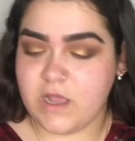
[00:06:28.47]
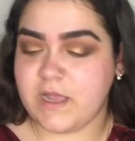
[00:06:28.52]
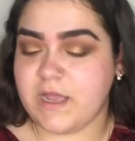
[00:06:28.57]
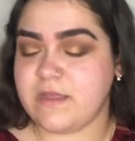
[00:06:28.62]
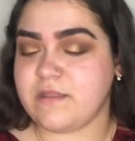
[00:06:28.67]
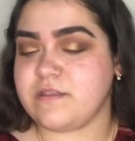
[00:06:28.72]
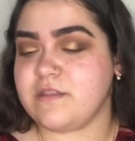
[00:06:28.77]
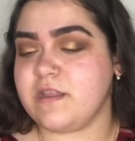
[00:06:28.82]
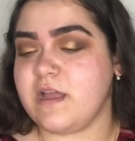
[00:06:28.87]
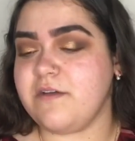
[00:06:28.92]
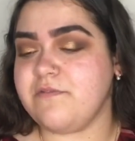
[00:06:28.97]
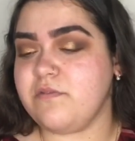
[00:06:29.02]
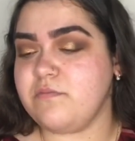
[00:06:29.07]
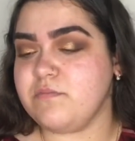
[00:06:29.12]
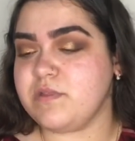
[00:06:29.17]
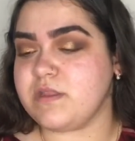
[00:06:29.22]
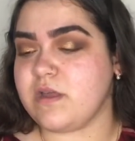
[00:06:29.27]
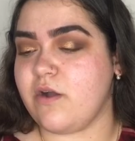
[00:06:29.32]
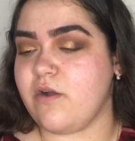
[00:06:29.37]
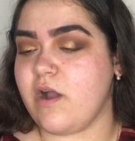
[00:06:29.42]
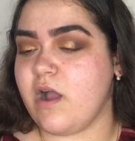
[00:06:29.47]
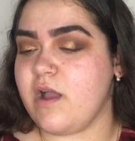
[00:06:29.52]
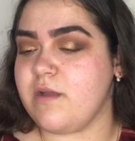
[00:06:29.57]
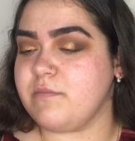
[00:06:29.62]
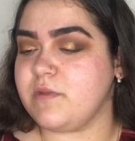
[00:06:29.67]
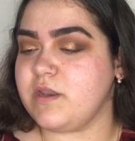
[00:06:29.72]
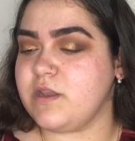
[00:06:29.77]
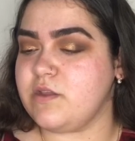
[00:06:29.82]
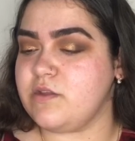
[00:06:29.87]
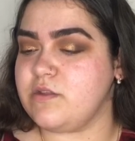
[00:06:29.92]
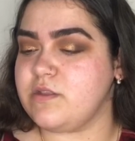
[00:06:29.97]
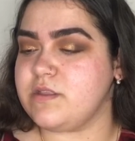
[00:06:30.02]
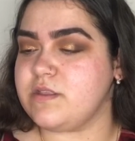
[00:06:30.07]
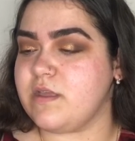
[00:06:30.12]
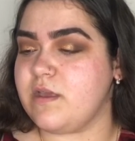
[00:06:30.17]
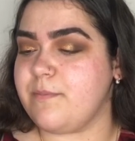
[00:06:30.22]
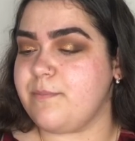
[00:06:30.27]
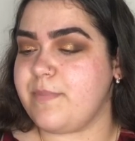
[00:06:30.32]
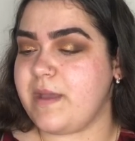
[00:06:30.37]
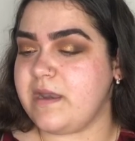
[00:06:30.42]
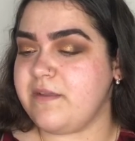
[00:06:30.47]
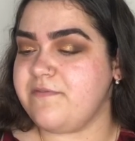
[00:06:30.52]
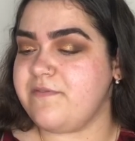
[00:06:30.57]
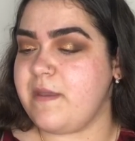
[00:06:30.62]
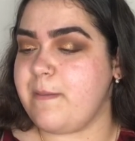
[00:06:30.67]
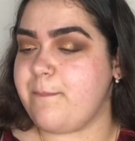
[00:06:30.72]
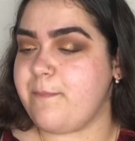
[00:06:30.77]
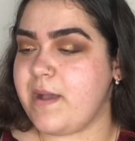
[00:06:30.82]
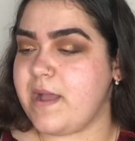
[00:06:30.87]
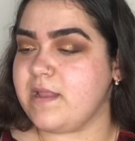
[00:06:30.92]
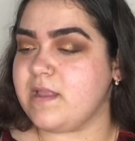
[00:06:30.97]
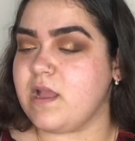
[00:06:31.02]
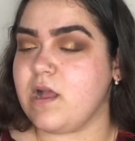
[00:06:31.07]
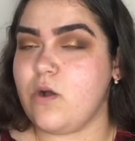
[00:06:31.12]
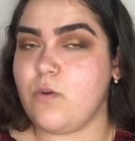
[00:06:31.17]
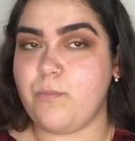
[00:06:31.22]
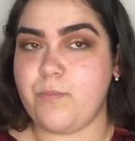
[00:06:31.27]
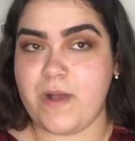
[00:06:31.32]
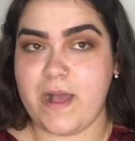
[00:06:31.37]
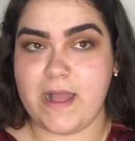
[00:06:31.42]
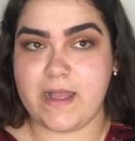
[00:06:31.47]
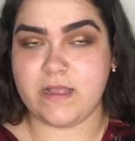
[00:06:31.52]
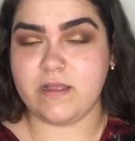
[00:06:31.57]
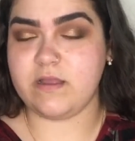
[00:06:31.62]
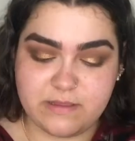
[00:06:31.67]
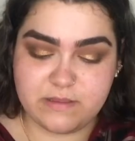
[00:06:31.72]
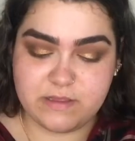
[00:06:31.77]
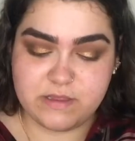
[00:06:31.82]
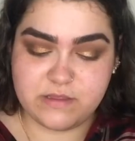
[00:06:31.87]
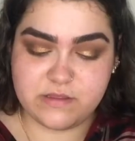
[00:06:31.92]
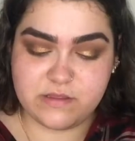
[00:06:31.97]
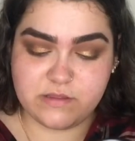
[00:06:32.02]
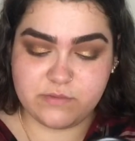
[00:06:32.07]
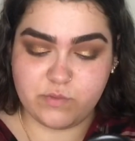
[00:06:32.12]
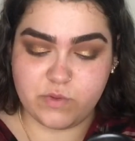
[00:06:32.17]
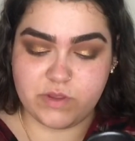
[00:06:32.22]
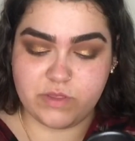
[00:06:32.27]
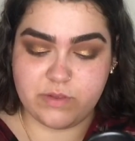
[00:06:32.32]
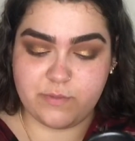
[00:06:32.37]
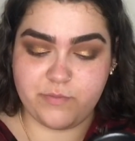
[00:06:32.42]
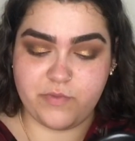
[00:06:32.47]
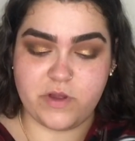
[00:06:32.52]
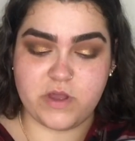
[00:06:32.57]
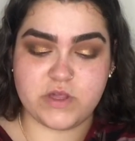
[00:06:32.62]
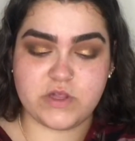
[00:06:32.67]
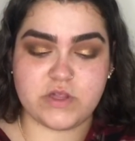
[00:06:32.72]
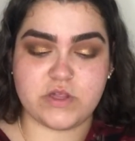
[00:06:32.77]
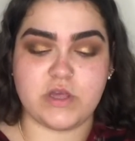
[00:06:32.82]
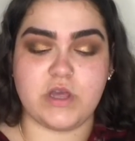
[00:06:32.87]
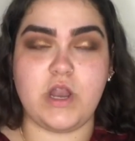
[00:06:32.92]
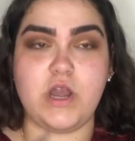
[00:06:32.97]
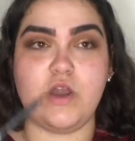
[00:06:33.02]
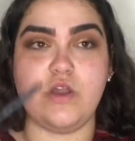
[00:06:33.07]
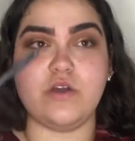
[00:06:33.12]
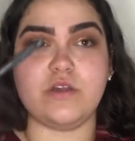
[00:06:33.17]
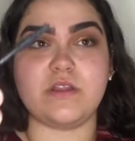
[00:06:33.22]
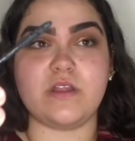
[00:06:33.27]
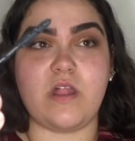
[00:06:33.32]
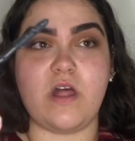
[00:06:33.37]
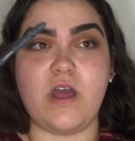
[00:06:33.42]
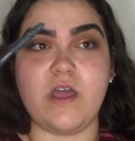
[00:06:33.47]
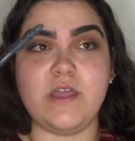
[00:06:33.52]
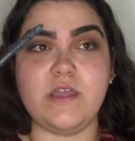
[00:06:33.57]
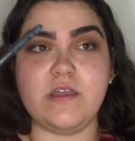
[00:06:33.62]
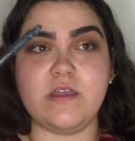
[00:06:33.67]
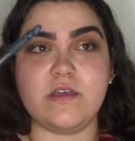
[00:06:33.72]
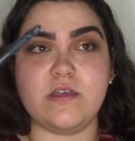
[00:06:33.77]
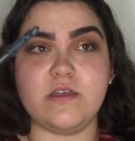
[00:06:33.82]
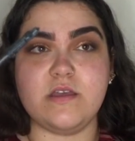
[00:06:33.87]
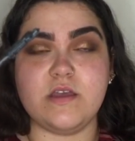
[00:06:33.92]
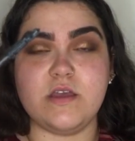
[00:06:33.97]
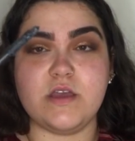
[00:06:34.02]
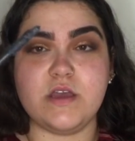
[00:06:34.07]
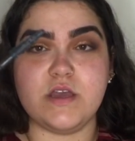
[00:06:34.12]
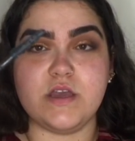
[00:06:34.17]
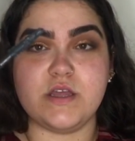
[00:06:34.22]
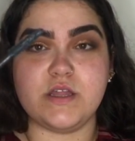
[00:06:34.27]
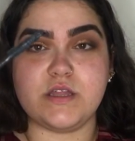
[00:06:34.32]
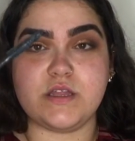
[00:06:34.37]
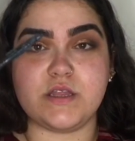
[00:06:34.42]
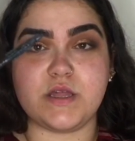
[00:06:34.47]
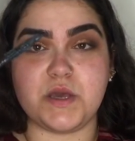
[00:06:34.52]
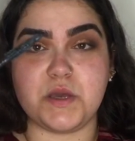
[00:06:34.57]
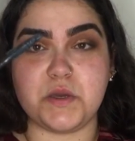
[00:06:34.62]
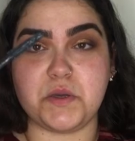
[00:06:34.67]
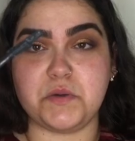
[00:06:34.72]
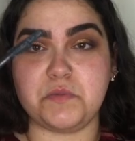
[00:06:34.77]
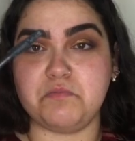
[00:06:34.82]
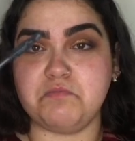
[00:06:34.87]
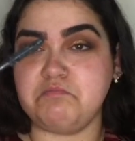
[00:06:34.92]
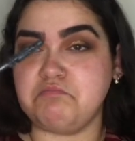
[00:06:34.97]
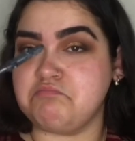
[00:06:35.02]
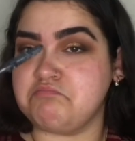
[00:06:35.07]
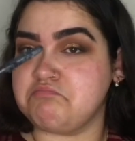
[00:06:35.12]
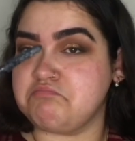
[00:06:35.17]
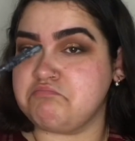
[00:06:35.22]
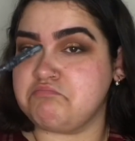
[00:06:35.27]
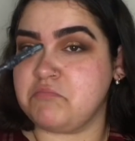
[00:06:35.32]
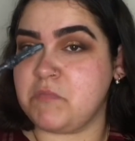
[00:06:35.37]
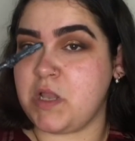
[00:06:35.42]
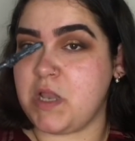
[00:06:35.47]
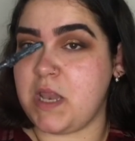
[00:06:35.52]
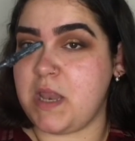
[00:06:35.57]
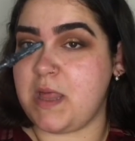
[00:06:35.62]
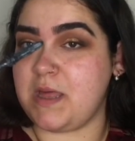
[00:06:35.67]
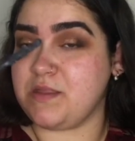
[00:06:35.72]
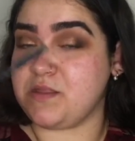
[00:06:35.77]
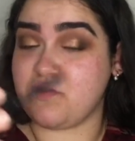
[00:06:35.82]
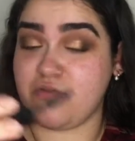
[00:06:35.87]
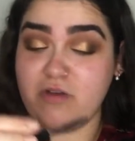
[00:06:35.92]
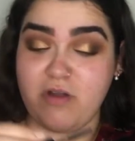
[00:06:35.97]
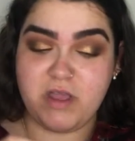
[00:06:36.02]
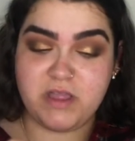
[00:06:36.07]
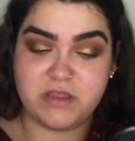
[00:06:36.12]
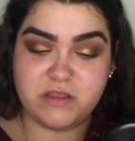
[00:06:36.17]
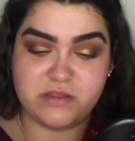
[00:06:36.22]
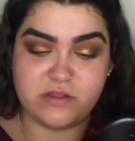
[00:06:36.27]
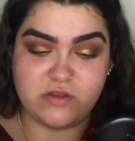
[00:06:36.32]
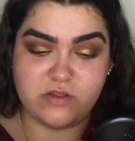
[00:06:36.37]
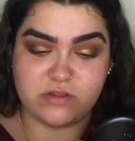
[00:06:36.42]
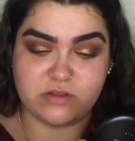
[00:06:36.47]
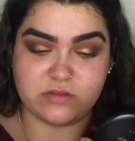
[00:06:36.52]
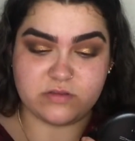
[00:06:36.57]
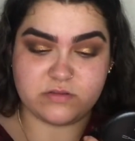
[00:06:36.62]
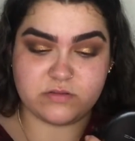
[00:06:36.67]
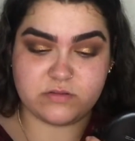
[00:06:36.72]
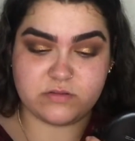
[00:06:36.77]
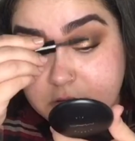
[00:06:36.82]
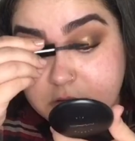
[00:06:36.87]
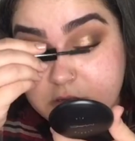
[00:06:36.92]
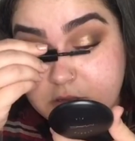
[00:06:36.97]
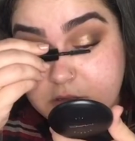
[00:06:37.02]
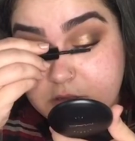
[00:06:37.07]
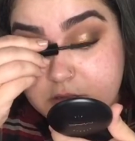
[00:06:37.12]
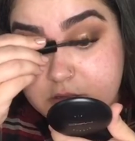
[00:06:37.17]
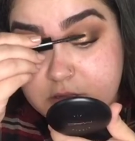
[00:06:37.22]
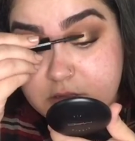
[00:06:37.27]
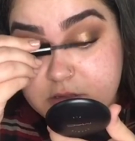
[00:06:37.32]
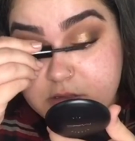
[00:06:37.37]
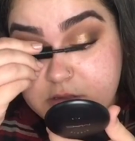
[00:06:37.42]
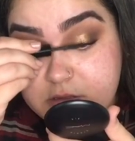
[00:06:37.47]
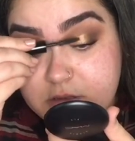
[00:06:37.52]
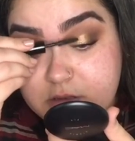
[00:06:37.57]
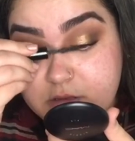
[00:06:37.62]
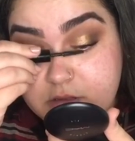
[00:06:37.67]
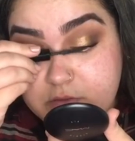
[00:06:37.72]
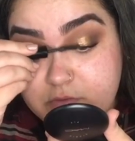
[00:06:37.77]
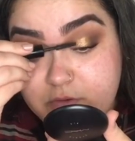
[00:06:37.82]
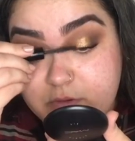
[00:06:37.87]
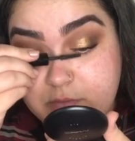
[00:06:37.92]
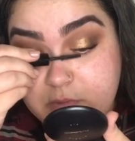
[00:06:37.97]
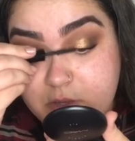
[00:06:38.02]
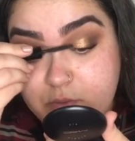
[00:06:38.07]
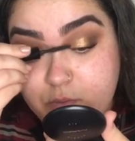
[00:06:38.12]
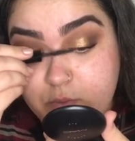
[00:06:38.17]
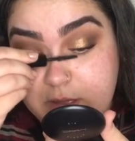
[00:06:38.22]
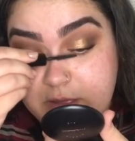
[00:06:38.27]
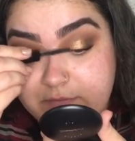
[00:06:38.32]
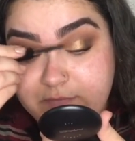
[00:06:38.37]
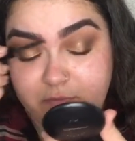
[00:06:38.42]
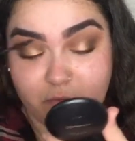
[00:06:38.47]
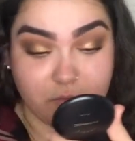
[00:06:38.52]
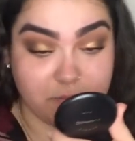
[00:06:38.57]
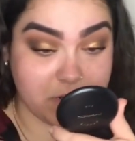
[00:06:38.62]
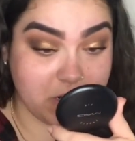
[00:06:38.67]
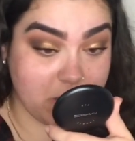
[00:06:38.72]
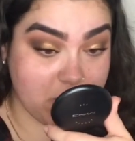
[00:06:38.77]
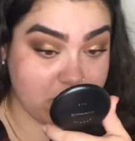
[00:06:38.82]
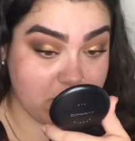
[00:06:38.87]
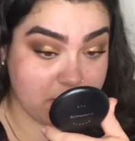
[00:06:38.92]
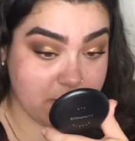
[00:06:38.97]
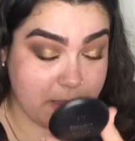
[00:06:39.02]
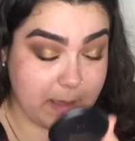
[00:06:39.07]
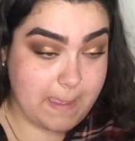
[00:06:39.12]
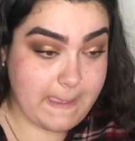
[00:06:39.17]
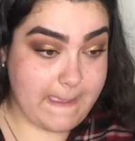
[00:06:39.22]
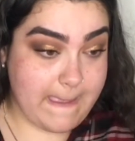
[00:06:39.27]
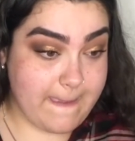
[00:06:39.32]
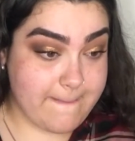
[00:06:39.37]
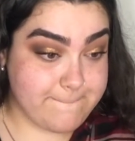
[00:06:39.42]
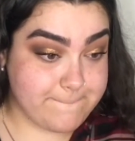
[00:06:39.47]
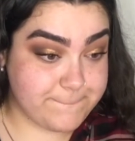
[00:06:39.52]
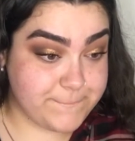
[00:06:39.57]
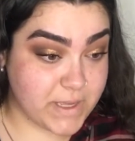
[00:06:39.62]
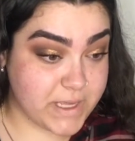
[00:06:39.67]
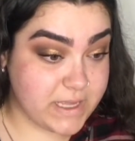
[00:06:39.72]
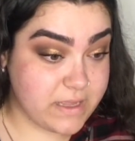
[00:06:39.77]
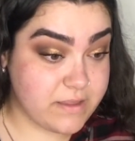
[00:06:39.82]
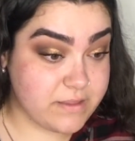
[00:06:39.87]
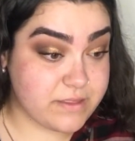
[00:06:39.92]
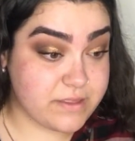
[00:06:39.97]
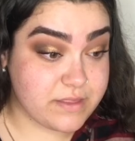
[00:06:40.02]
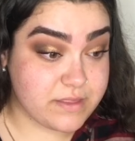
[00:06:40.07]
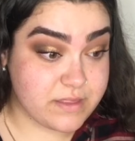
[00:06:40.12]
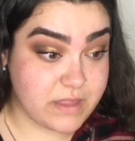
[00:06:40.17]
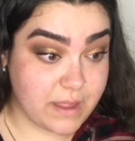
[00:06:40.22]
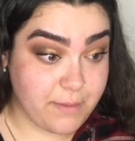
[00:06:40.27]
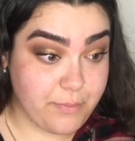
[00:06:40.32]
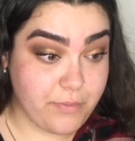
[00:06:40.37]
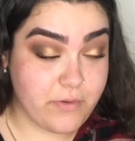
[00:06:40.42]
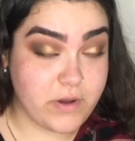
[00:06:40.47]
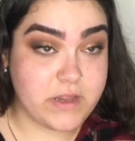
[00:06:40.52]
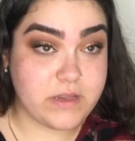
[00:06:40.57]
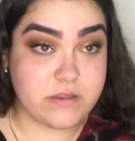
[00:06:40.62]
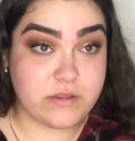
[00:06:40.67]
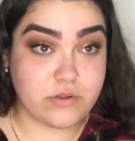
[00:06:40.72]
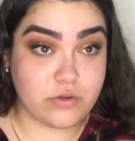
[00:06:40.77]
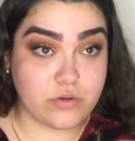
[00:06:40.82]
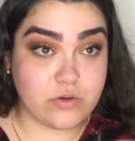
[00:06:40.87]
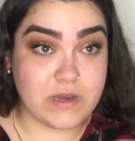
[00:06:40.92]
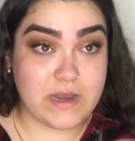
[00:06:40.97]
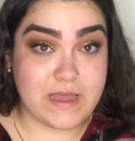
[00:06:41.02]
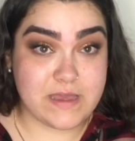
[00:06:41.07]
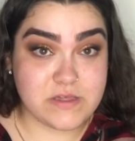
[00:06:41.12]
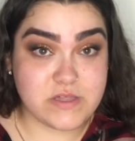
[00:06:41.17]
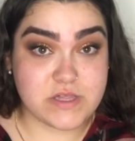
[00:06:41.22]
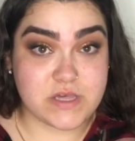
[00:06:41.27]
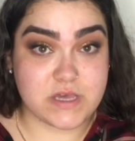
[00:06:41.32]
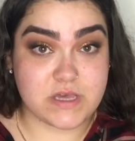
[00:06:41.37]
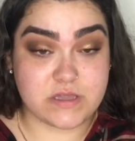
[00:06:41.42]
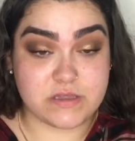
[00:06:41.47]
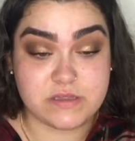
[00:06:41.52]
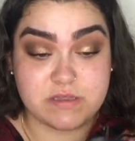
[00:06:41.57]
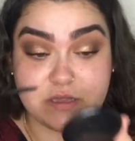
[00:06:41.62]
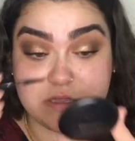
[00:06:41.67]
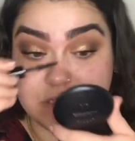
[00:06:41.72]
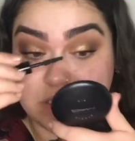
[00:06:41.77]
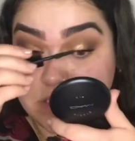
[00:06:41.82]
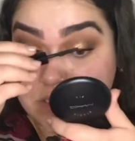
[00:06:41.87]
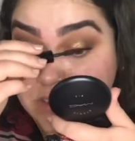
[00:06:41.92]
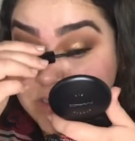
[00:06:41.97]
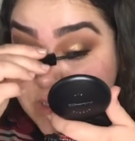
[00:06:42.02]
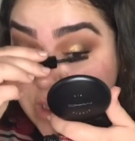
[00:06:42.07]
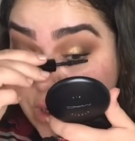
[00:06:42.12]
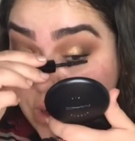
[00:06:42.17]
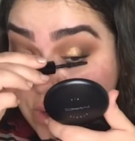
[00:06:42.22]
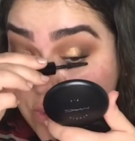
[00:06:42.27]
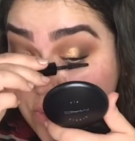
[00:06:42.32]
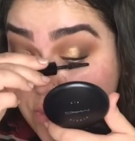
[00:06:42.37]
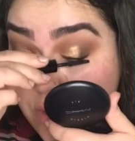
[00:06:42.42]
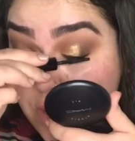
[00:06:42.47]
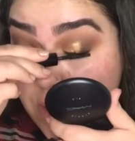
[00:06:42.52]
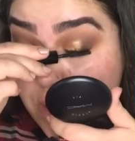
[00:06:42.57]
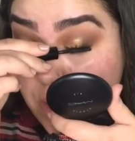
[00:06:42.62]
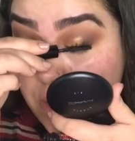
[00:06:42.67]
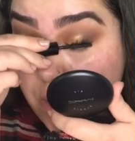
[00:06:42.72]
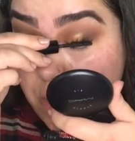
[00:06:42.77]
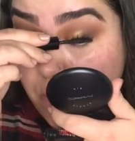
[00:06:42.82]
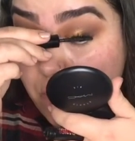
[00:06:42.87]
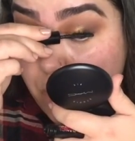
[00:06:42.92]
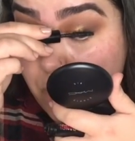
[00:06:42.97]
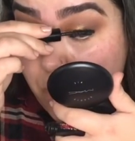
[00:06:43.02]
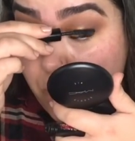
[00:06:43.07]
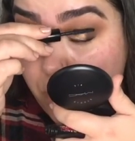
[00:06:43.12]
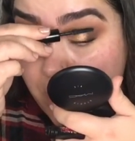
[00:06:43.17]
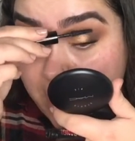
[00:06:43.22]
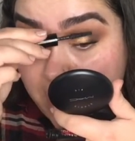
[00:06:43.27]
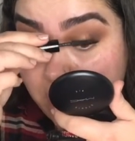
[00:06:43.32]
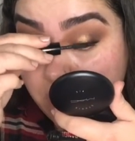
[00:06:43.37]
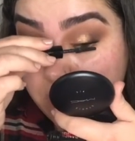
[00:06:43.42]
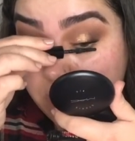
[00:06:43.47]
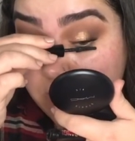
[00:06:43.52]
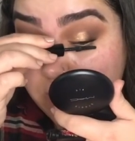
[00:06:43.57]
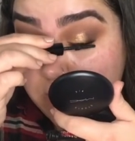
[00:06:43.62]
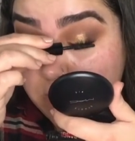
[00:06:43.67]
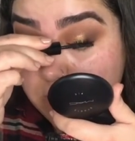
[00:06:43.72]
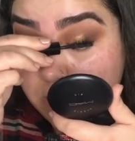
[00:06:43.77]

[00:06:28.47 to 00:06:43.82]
okay so now for mascara I'm going to use the Benefit Bad Girl Bang this is what the brush looks like so let's try this on so this is an extremely wet formula but it separates your lashes so well